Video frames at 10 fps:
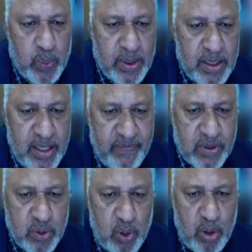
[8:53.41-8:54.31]
will
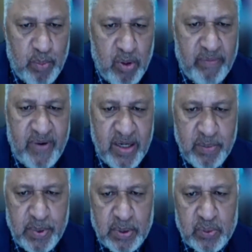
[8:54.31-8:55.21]
leave us all more
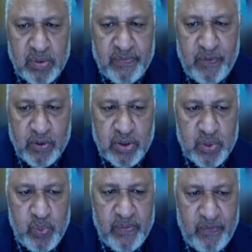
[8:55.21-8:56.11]
vulnerable to the
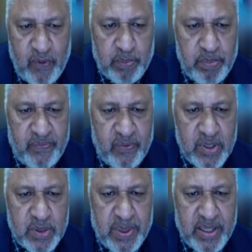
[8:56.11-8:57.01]
forces we fought
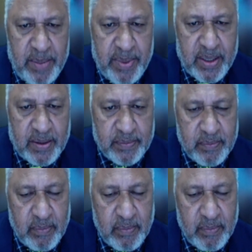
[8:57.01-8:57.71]
before this pandemic,